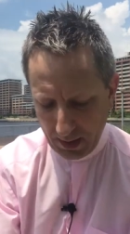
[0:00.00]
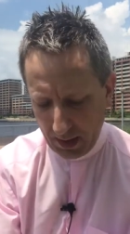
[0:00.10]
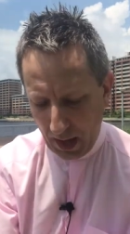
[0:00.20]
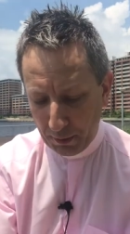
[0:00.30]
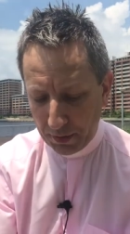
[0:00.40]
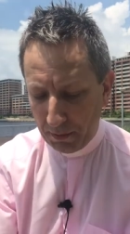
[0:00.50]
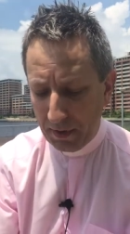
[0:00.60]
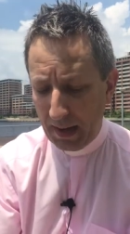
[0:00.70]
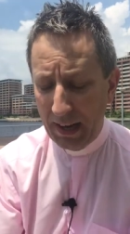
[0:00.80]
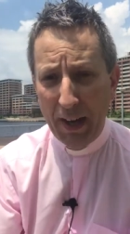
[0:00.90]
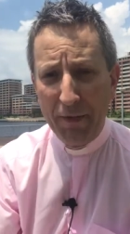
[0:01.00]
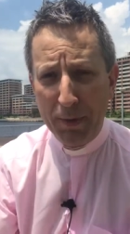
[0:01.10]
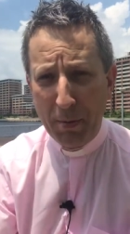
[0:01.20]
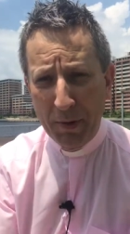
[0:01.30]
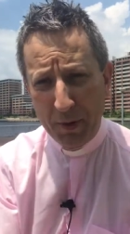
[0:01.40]
I've got something that I love that's
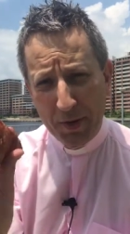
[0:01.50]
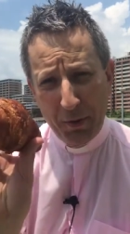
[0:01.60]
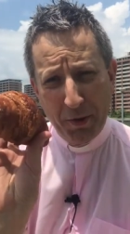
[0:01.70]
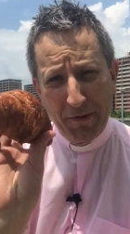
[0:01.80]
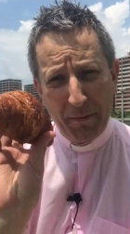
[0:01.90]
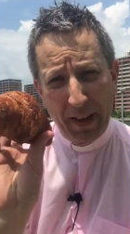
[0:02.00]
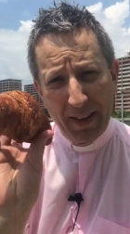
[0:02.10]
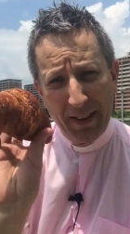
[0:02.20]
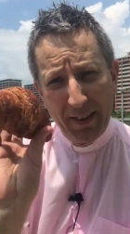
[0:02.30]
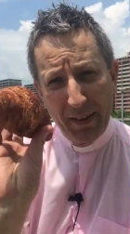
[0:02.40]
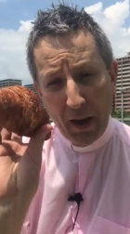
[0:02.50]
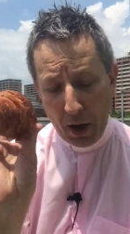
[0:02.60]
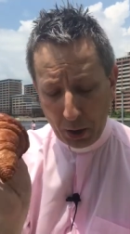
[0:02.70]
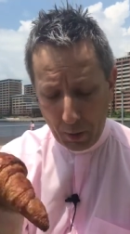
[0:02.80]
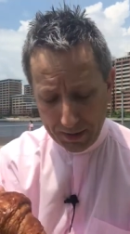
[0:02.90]
probably not so good for me,
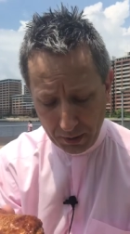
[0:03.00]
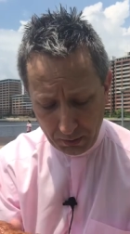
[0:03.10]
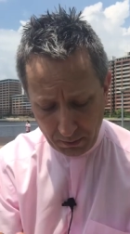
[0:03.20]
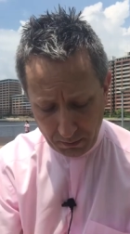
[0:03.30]
croissant.